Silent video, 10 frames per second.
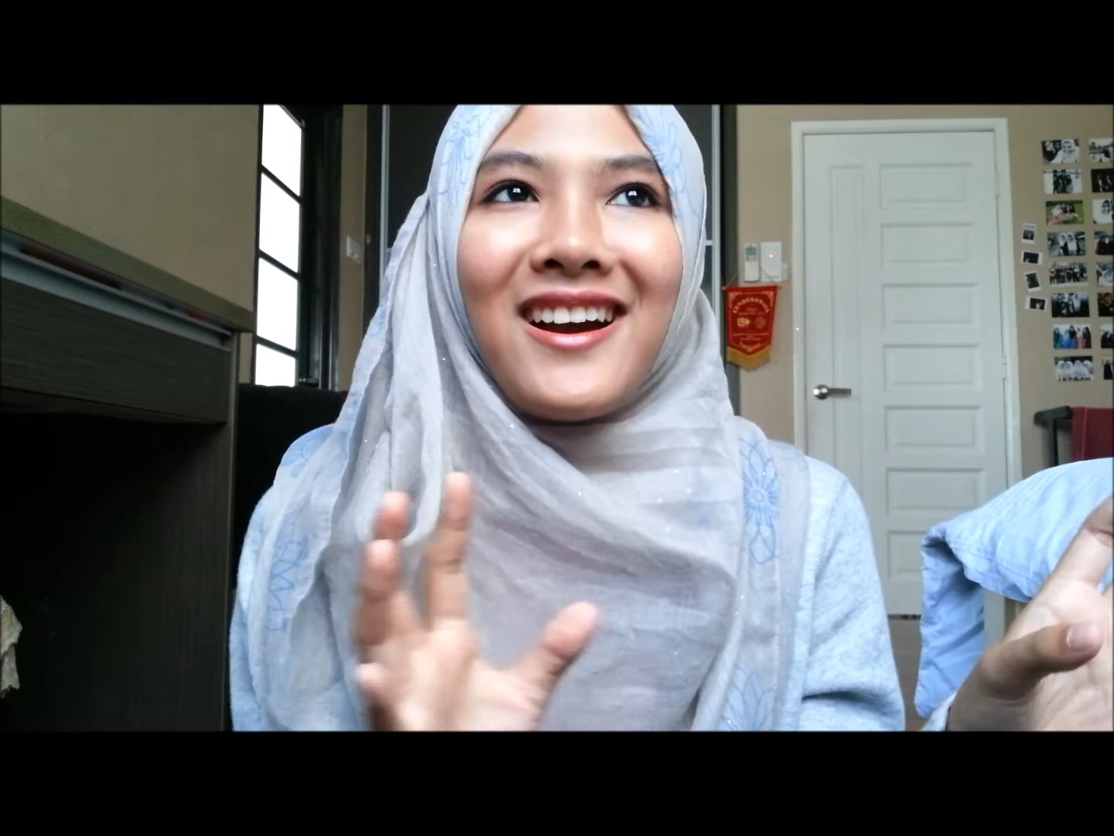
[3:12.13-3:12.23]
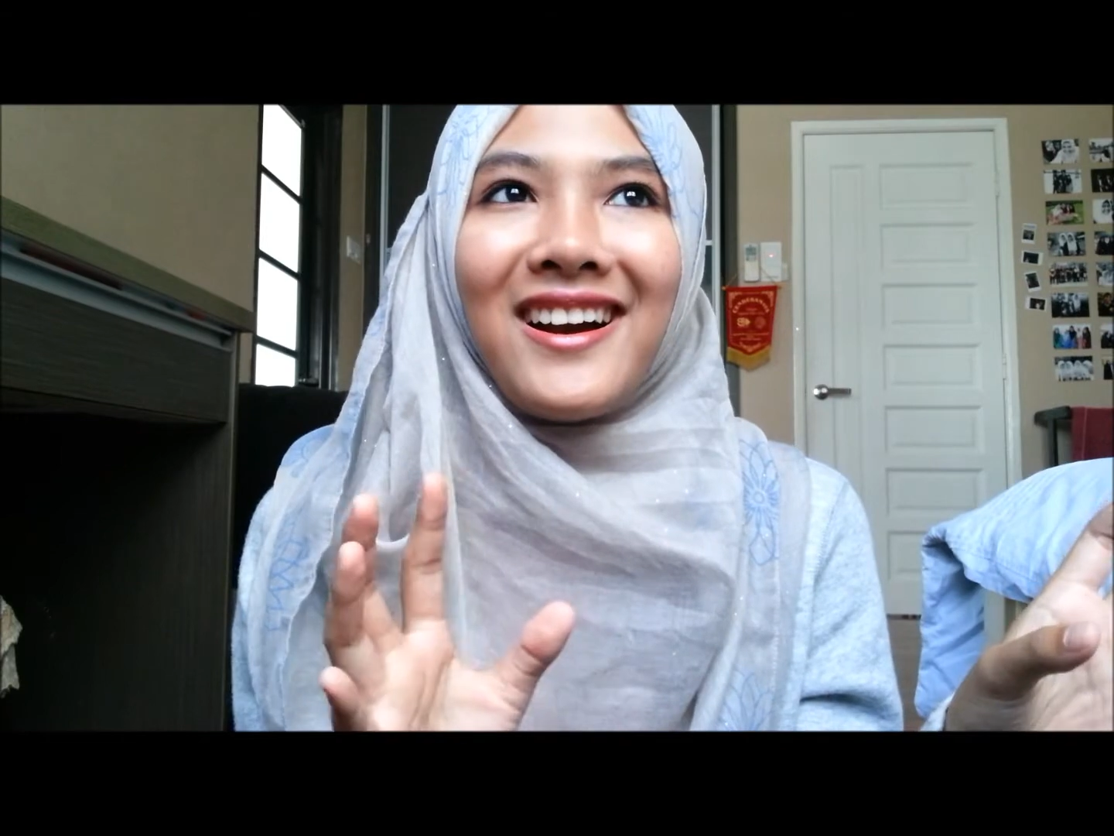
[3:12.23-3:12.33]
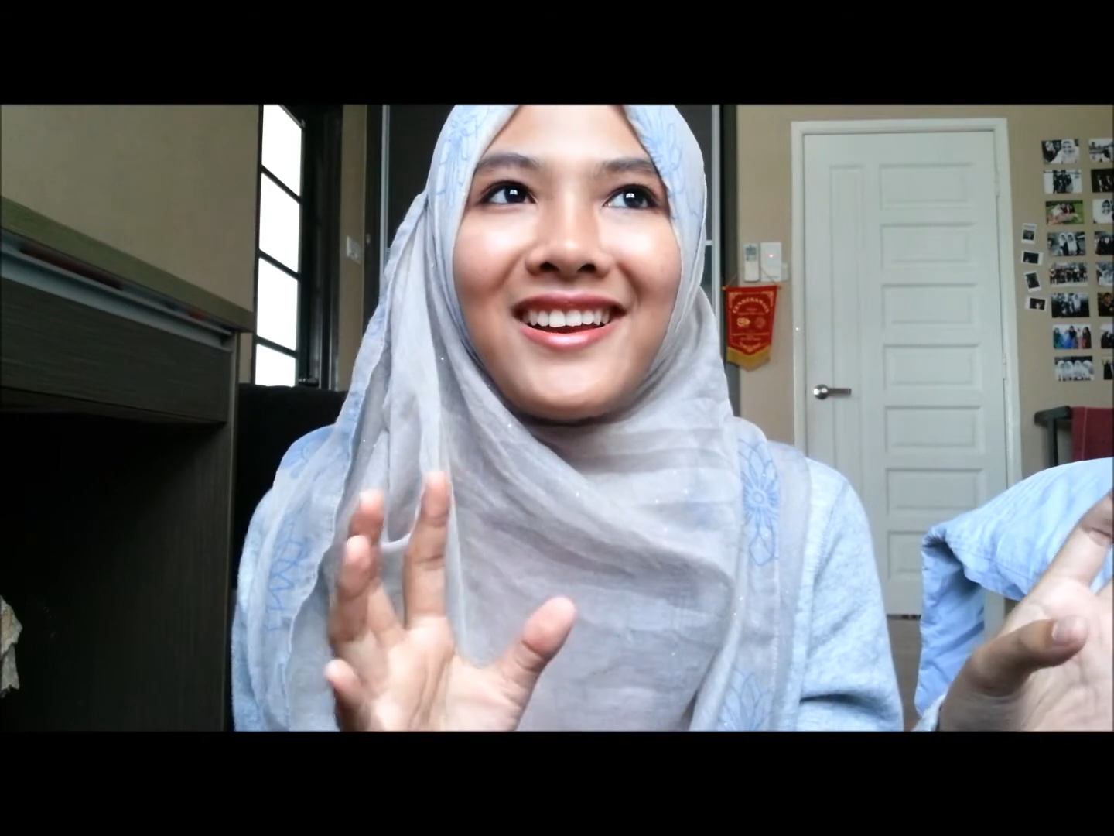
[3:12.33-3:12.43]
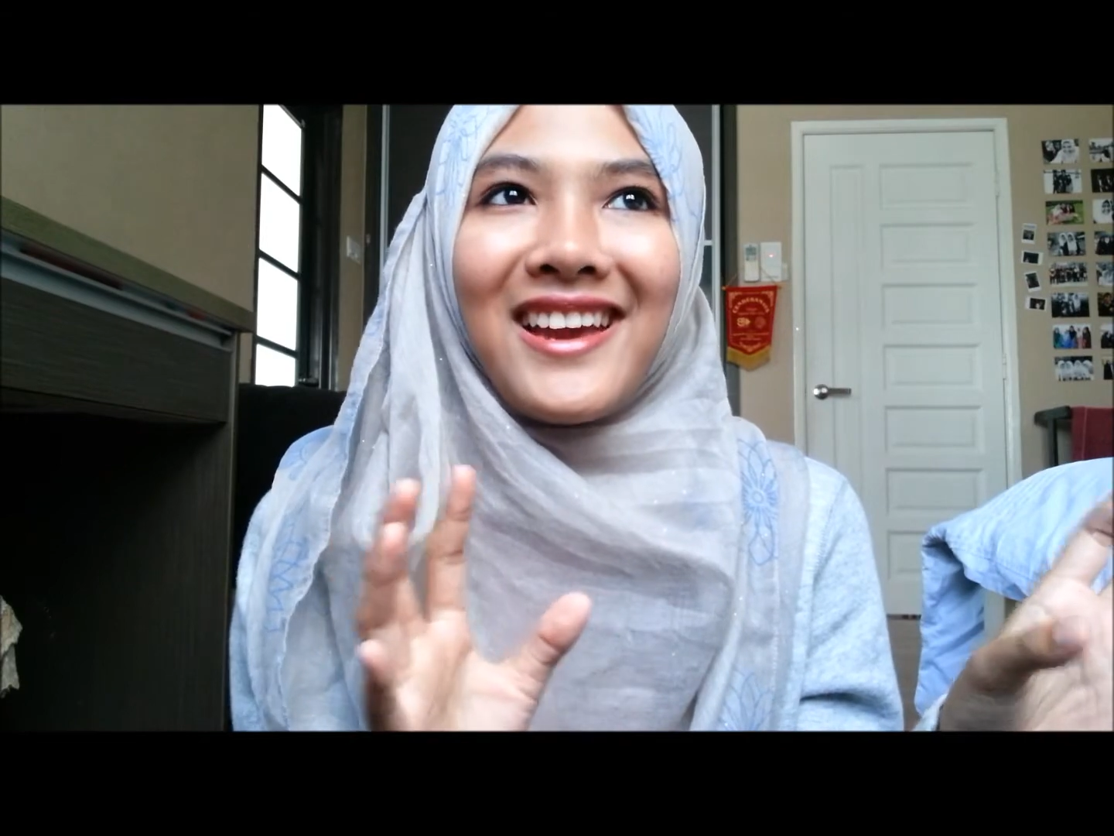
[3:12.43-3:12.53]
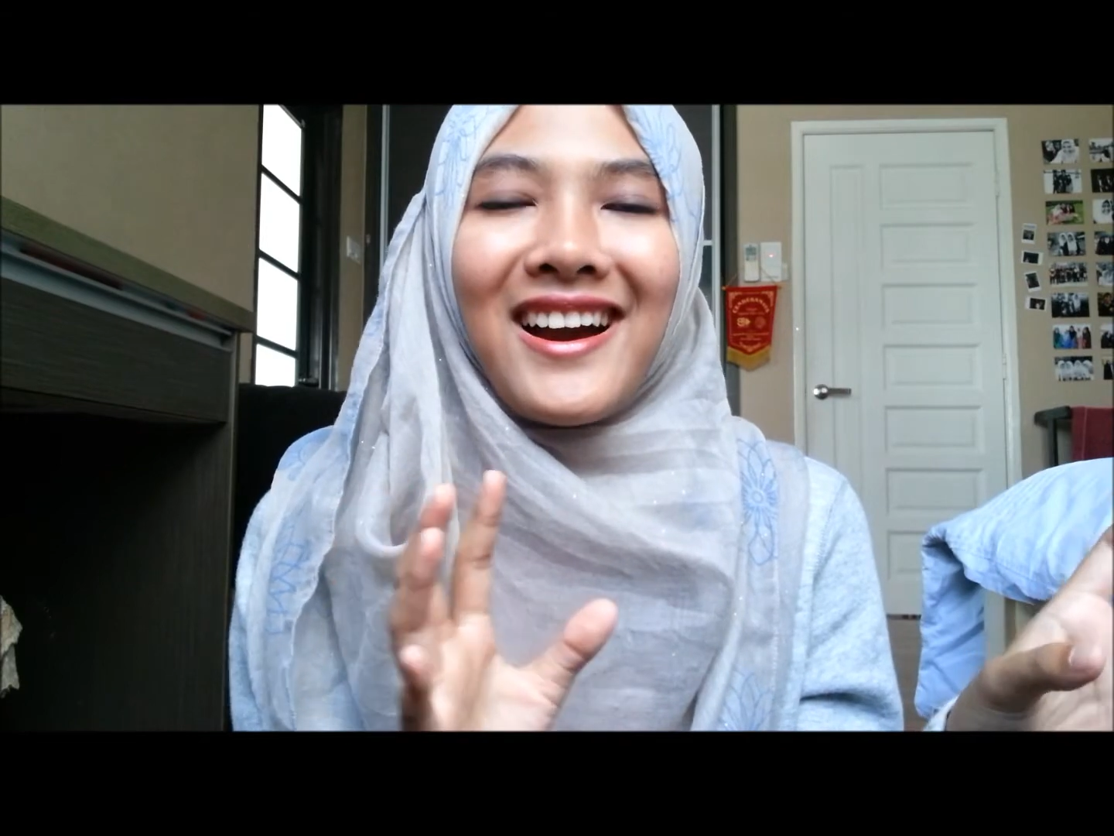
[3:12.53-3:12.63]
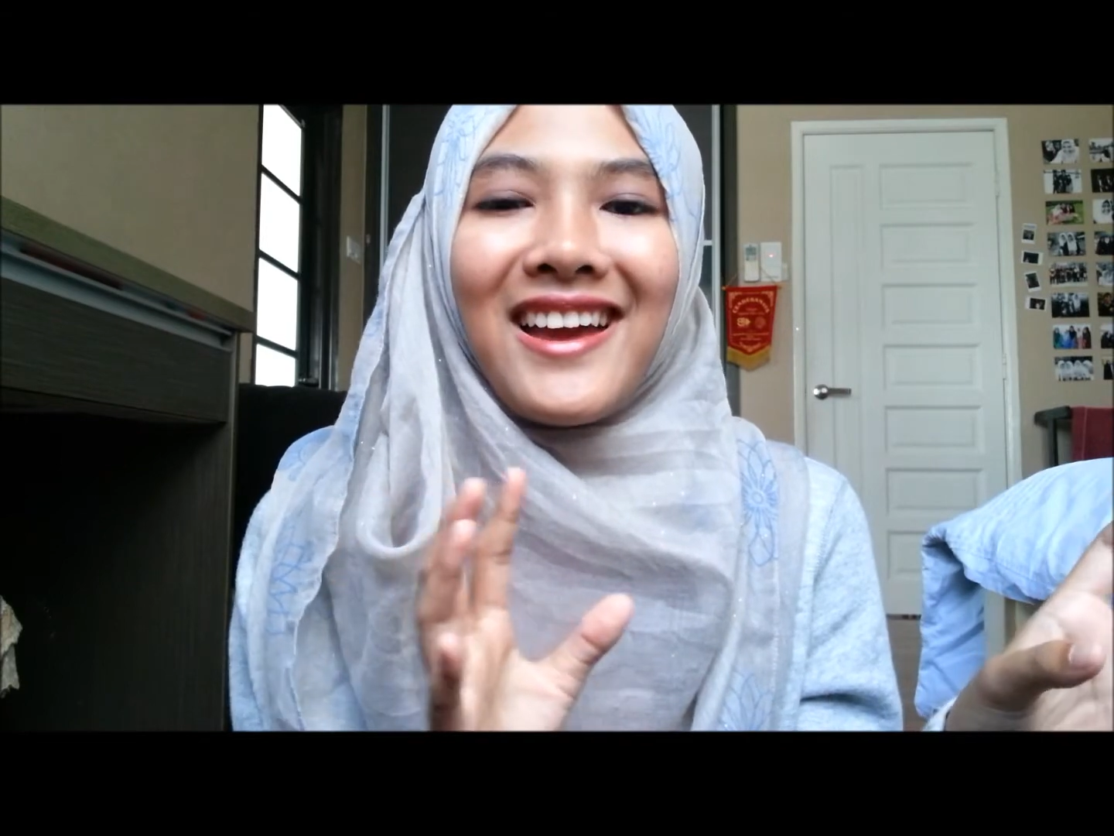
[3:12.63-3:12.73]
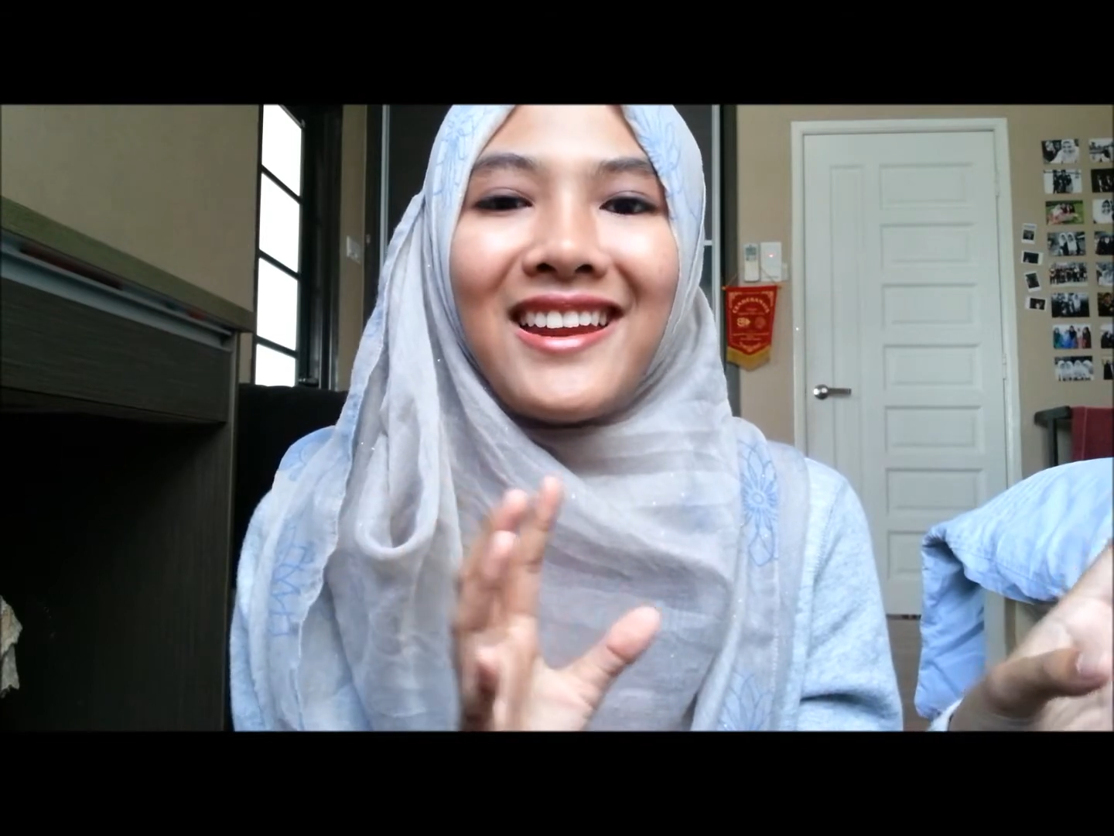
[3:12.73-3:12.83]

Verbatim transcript: Uh, yeah,